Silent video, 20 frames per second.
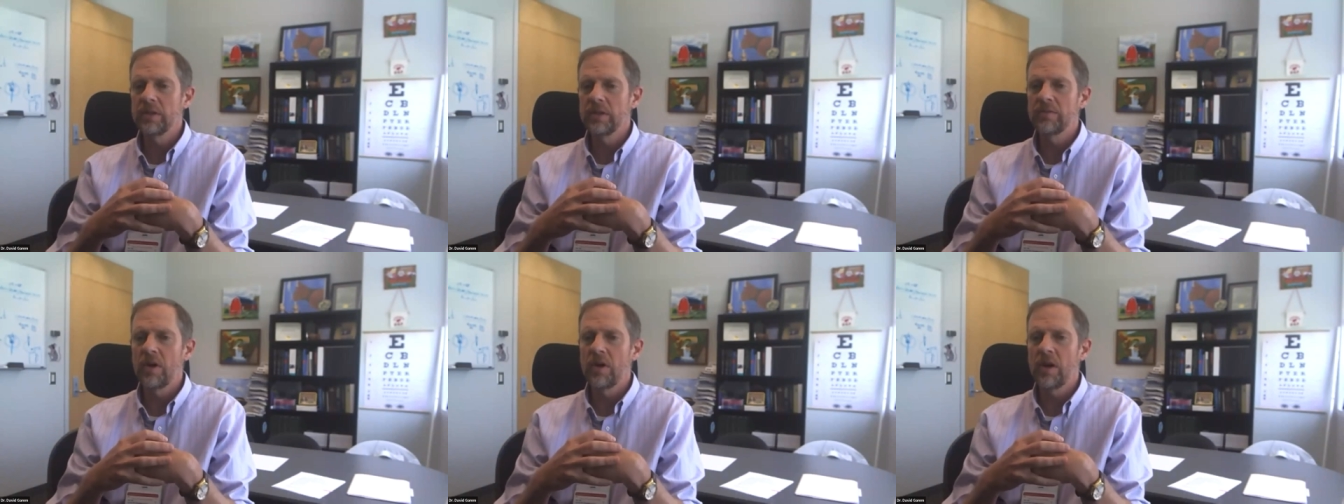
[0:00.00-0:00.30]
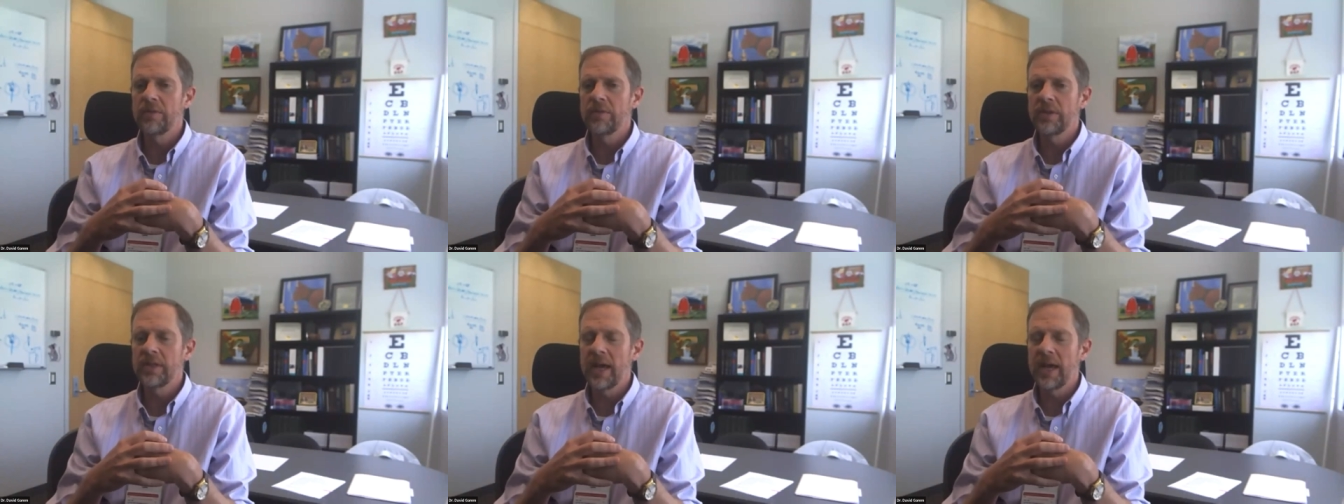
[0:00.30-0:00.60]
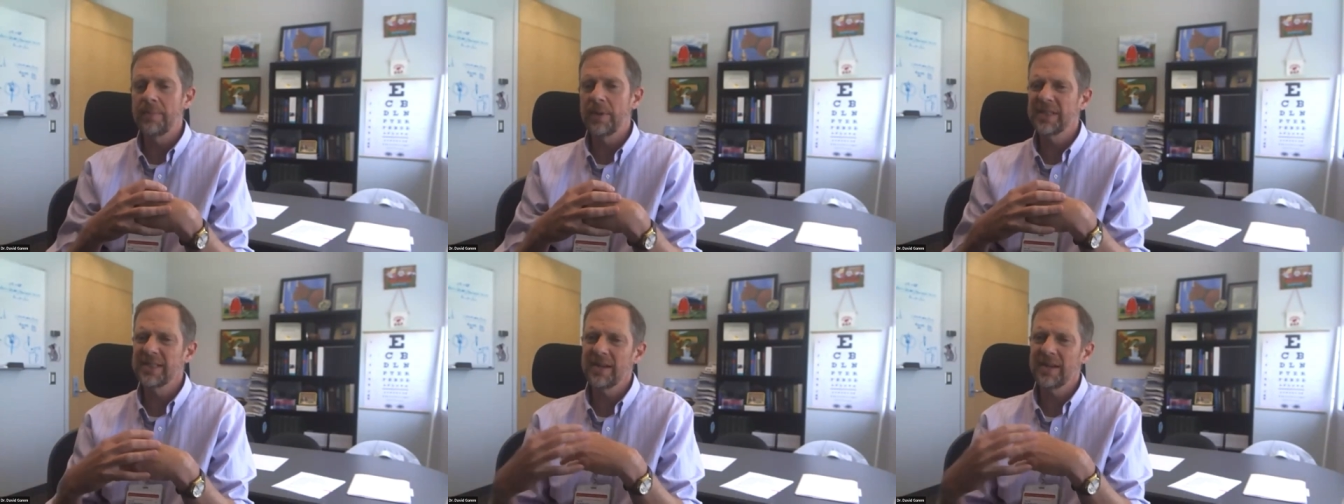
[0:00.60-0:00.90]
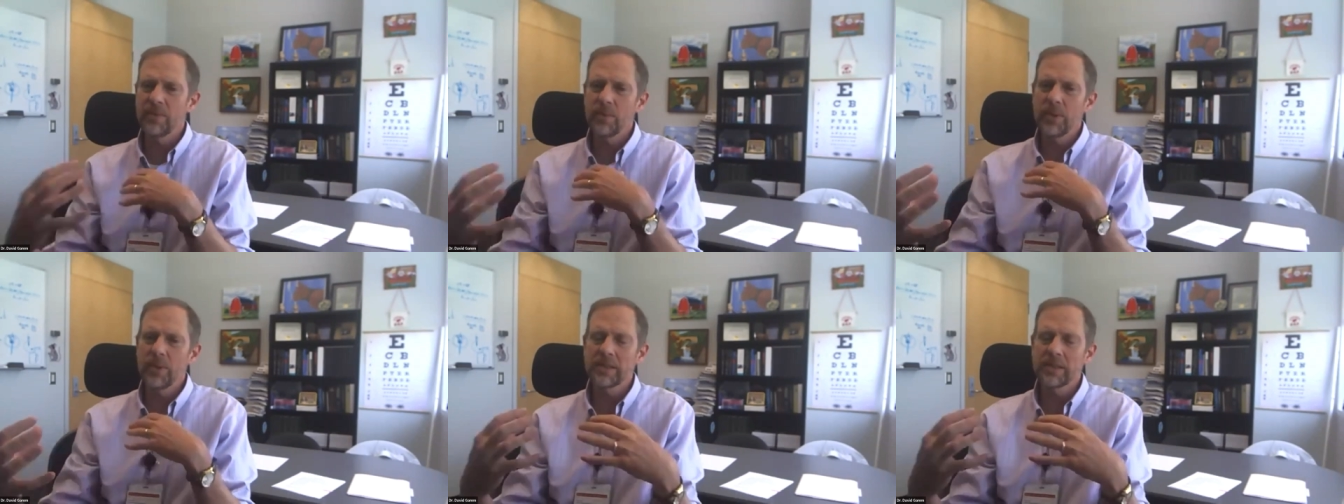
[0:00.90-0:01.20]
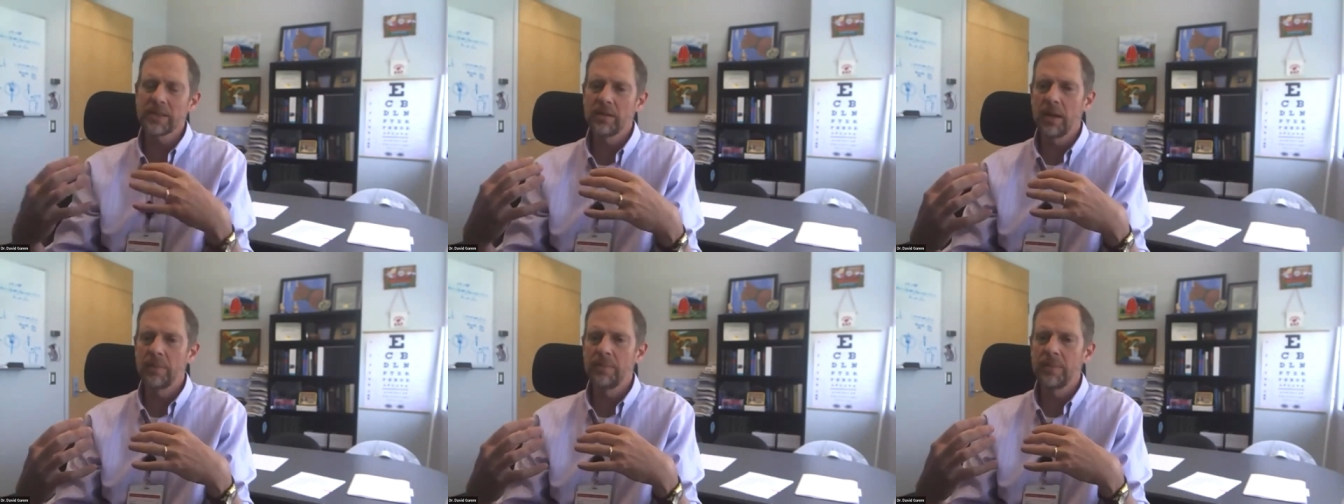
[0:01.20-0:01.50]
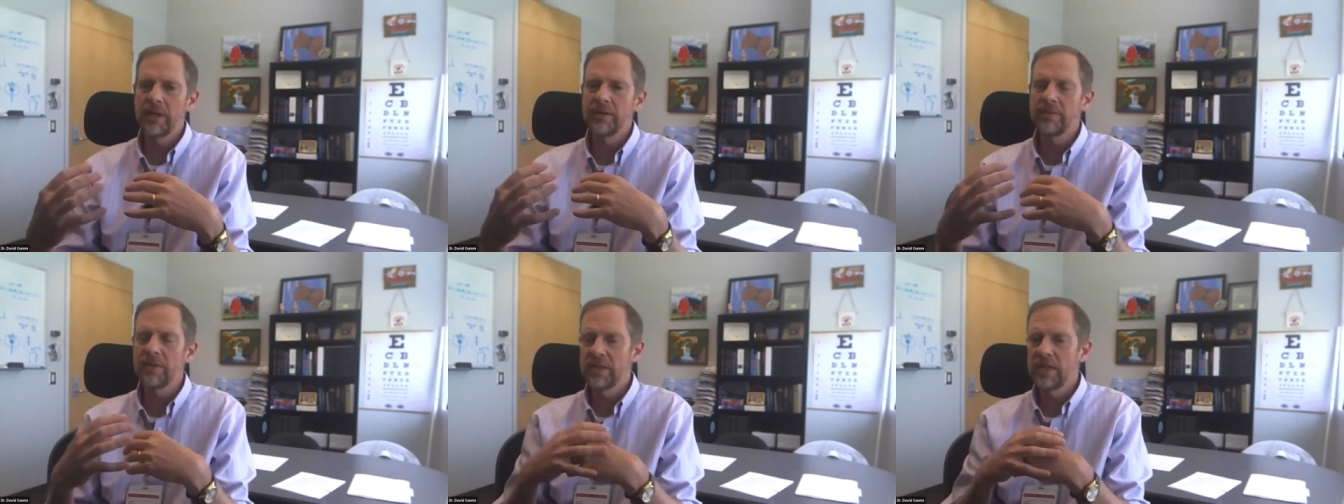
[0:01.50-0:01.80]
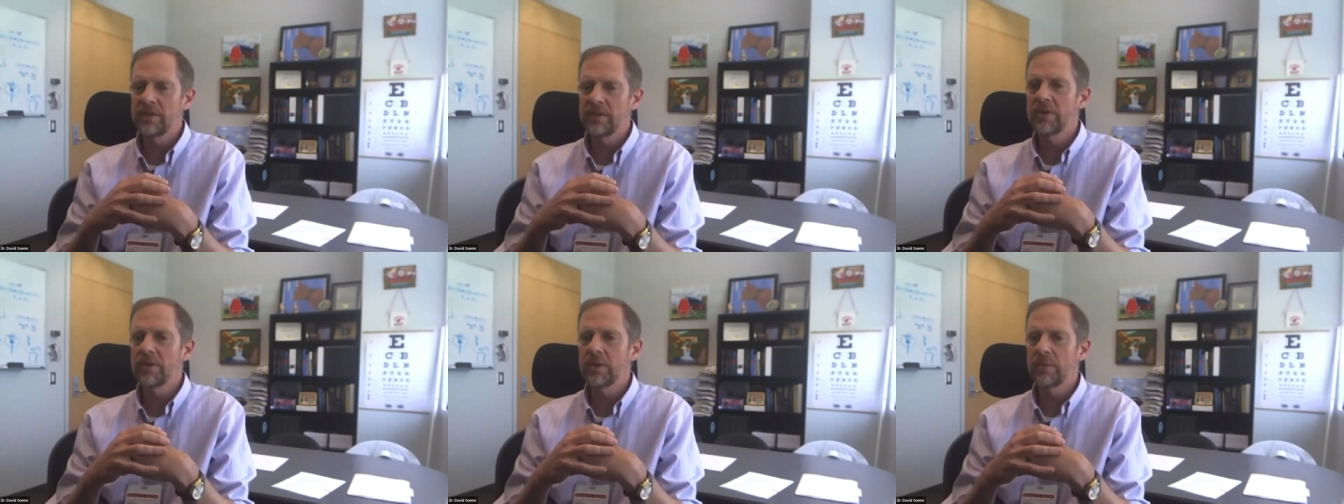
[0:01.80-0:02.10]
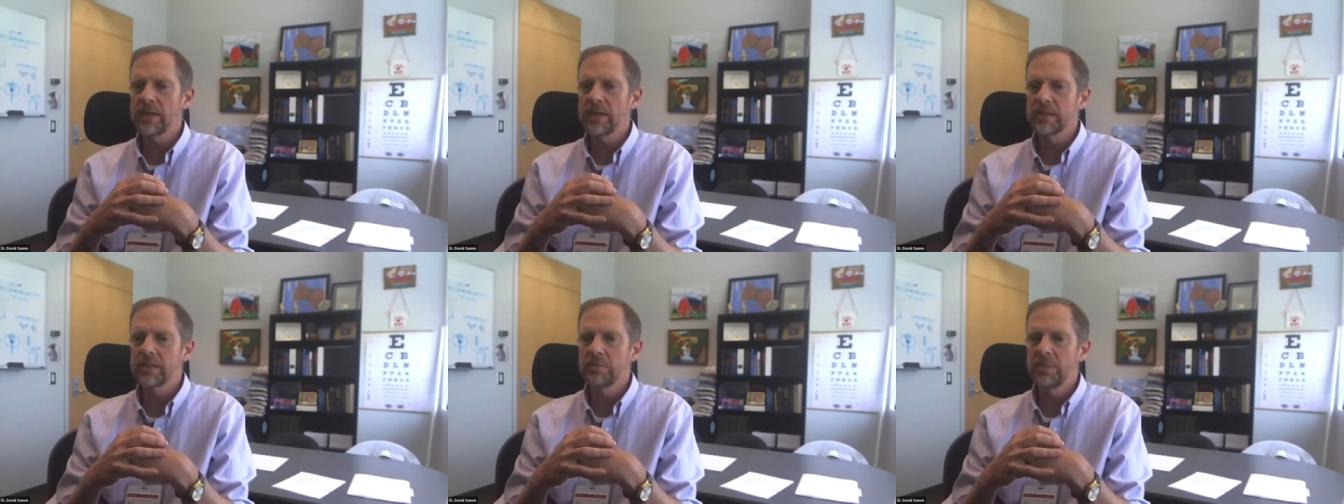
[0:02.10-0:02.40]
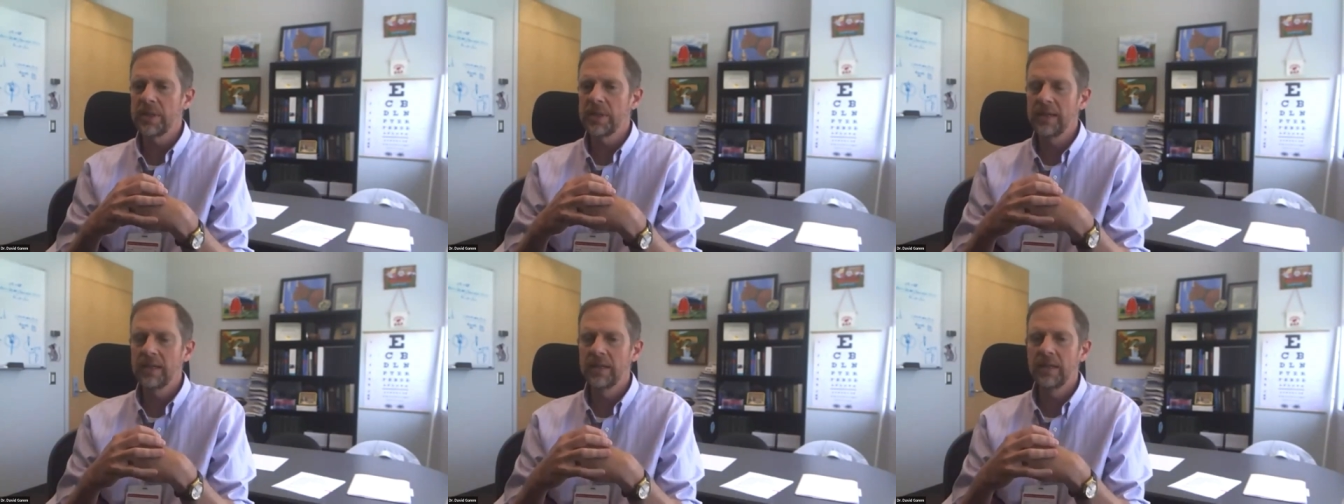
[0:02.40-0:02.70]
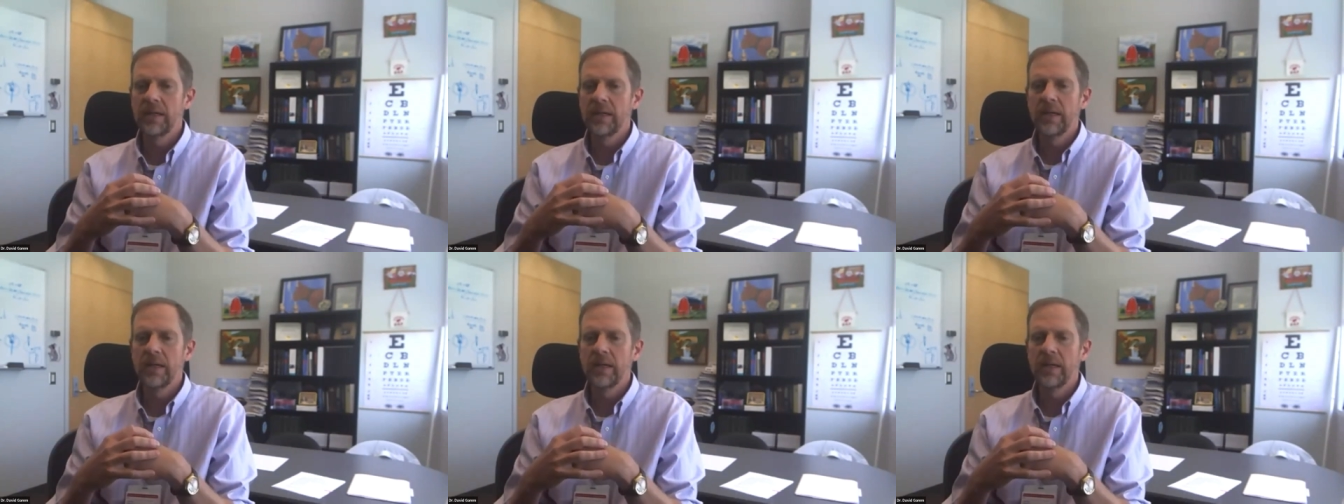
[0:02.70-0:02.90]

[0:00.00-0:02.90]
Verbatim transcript: involved in that because everyone has a, a bit of a different recipe,